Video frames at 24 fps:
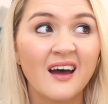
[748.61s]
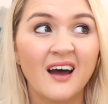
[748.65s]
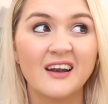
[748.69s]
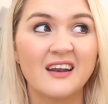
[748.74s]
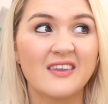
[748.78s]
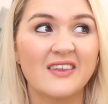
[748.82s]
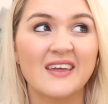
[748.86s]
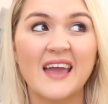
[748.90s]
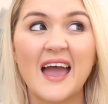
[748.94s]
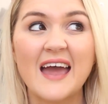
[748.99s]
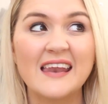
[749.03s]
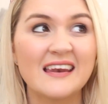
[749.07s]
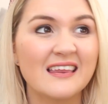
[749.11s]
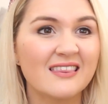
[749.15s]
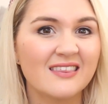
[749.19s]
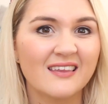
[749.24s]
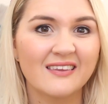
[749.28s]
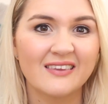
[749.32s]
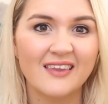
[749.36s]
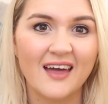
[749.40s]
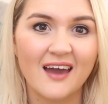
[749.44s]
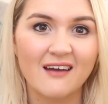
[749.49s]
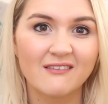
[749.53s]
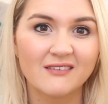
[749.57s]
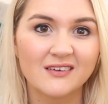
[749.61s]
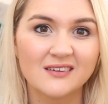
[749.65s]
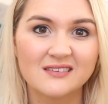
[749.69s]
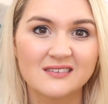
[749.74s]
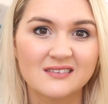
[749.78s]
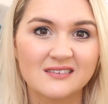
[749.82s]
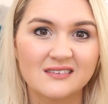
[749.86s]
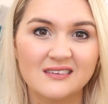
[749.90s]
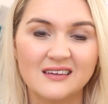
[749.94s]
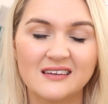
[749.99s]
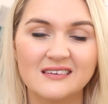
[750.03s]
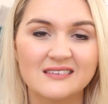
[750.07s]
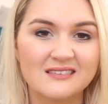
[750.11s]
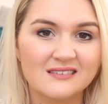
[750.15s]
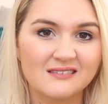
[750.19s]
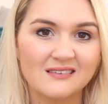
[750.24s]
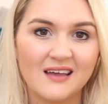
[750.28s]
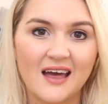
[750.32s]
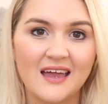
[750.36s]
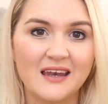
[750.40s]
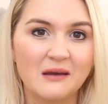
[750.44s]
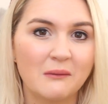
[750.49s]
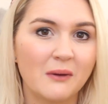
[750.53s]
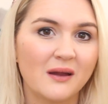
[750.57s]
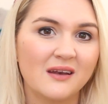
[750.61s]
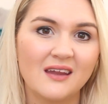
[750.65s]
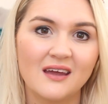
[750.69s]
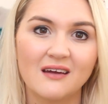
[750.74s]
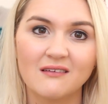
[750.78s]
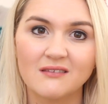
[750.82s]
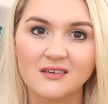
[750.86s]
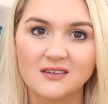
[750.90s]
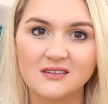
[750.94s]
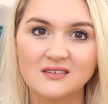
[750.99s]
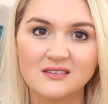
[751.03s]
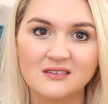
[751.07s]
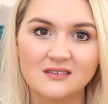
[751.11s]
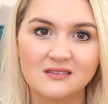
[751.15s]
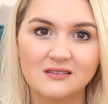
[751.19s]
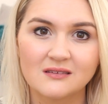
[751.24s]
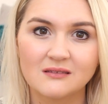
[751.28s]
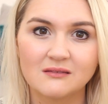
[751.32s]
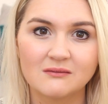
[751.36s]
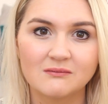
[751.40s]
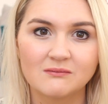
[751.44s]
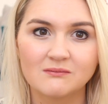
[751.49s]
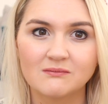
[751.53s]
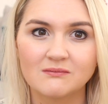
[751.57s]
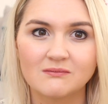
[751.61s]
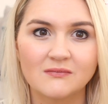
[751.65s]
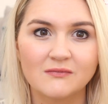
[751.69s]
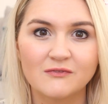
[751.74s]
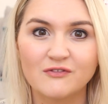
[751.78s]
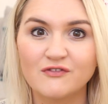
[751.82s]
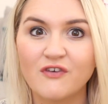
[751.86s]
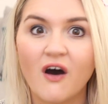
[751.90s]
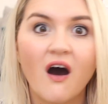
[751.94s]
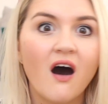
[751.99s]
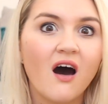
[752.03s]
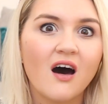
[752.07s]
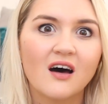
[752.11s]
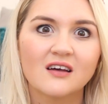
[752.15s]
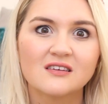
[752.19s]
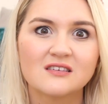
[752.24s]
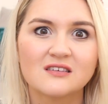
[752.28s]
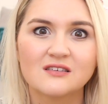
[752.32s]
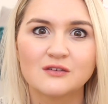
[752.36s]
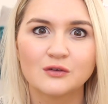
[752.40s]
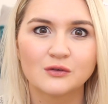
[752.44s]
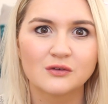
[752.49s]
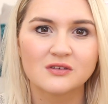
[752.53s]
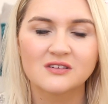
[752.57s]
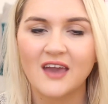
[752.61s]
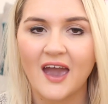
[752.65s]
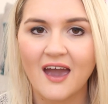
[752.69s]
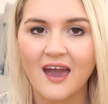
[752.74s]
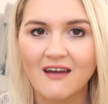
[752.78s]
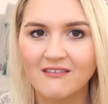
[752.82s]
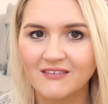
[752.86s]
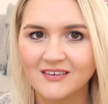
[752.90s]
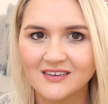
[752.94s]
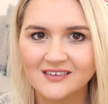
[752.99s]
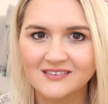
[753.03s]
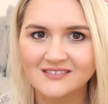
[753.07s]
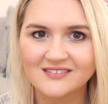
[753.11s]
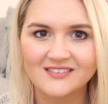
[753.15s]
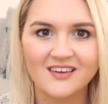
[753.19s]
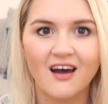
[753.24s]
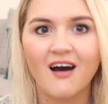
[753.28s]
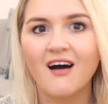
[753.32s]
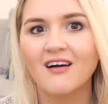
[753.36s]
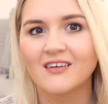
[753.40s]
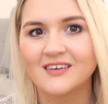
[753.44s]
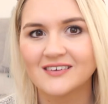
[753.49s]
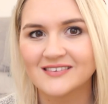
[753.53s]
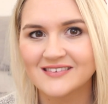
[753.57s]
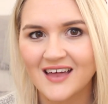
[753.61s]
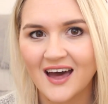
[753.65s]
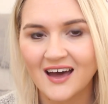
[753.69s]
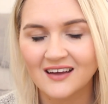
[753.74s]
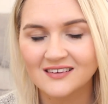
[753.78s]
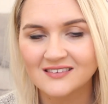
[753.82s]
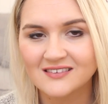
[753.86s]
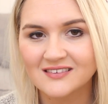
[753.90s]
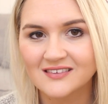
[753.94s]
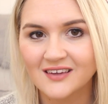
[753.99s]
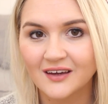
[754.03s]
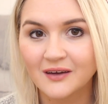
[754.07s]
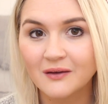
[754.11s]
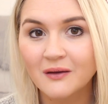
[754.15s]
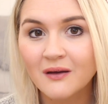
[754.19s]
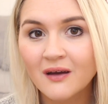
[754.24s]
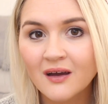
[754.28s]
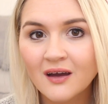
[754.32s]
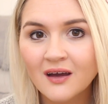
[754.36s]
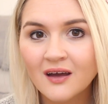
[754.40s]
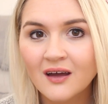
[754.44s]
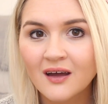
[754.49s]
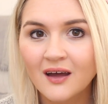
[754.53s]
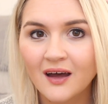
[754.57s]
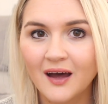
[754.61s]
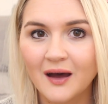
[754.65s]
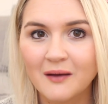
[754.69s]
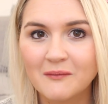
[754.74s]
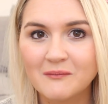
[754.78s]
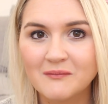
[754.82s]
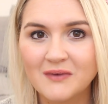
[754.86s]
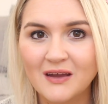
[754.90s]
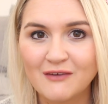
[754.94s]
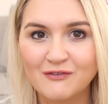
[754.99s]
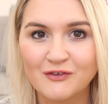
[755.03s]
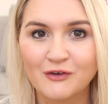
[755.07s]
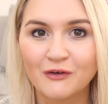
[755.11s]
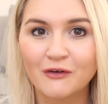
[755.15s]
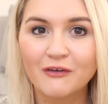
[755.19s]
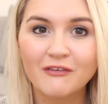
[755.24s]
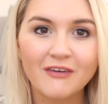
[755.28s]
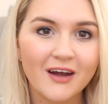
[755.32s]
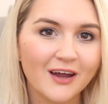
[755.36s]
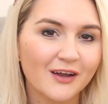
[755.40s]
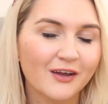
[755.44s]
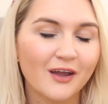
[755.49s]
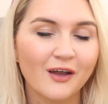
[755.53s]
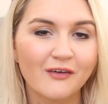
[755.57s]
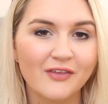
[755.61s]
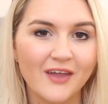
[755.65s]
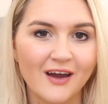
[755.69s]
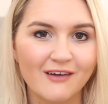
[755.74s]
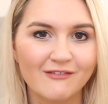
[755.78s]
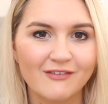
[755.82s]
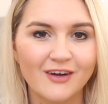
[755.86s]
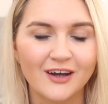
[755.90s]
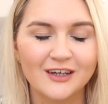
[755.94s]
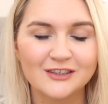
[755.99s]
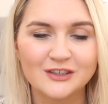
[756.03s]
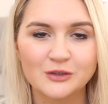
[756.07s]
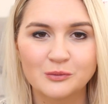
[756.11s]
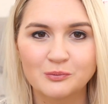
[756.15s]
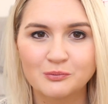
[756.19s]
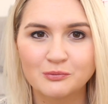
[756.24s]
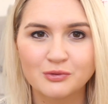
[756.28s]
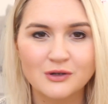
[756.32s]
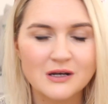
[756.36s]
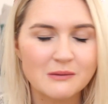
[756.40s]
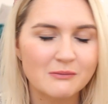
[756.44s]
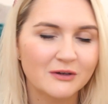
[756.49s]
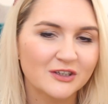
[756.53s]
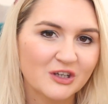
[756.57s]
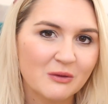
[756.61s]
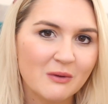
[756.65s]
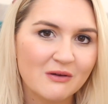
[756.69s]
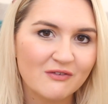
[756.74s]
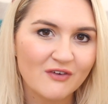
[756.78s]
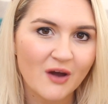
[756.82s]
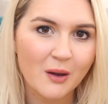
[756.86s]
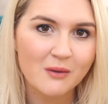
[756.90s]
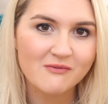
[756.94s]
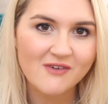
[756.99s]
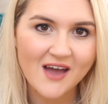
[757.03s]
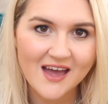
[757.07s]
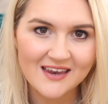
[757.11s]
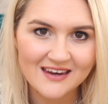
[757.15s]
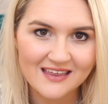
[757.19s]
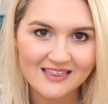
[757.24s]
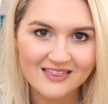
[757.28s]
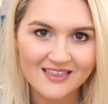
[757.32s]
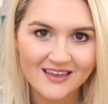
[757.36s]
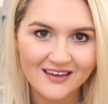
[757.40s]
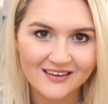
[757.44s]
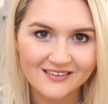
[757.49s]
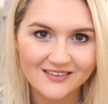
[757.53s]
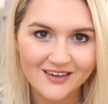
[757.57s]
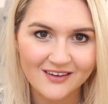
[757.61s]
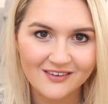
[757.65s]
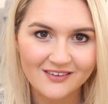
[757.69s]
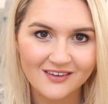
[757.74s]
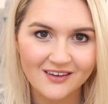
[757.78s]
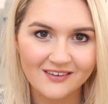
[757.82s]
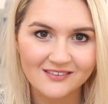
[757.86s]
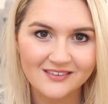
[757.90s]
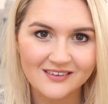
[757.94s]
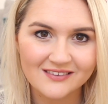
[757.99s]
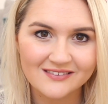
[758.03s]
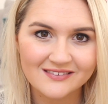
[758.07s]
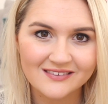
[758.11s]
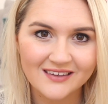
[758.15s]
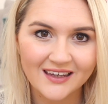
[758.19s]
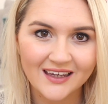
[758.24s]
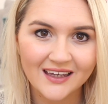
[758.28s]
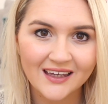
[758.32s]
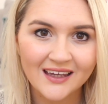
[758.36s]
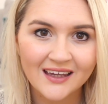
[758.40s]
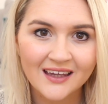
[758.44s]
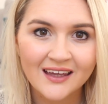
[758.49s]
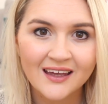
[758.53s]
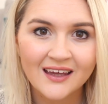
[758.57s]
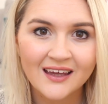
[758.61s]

I don't think anything there is anywhere near as fast or scary and dark as that. So if you're alright going on that ride, you're pretty much going to be fine with anything at Tokyo Disney.